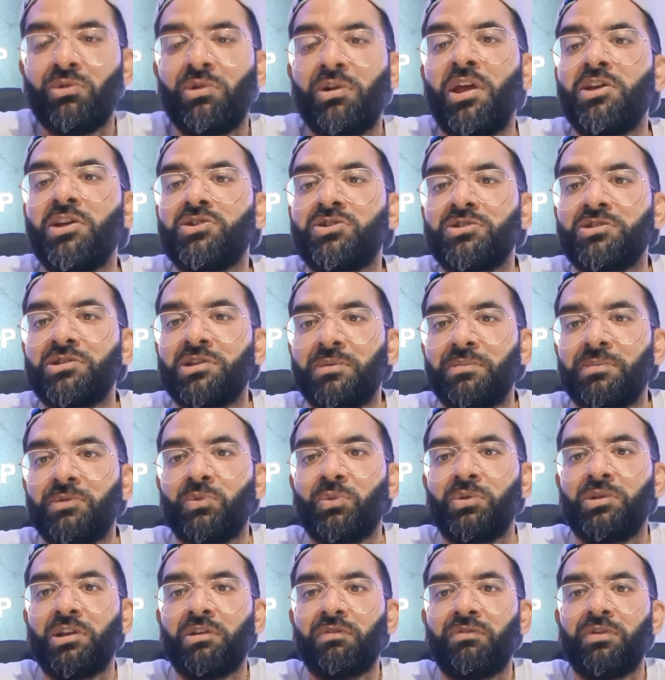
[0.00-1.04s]
relationships
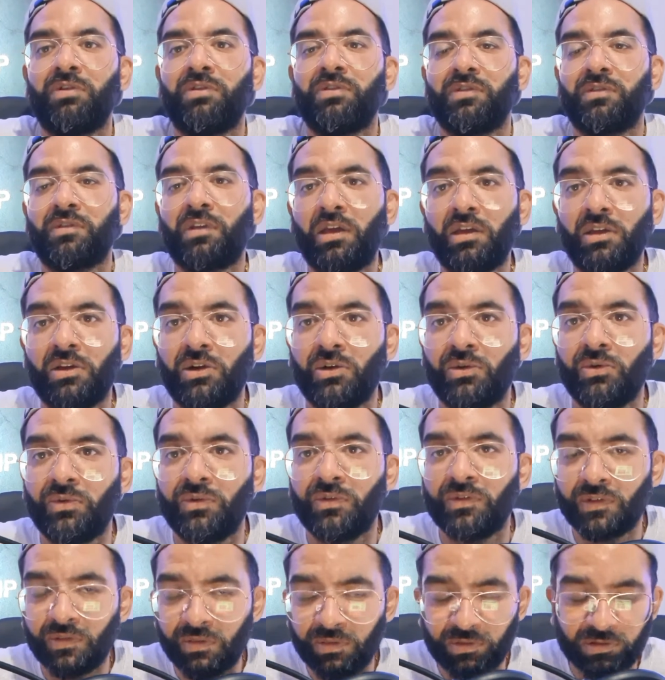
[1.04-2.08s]
with different
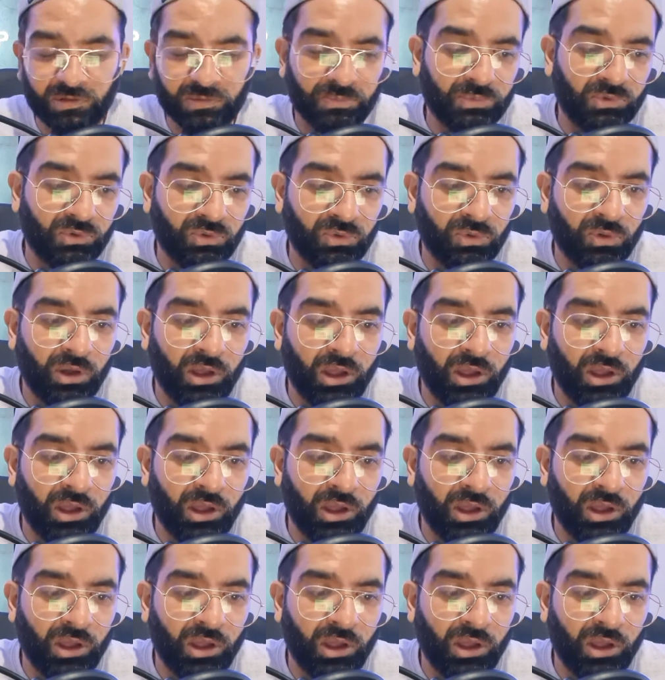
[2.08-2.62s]
stakeholders in the sport.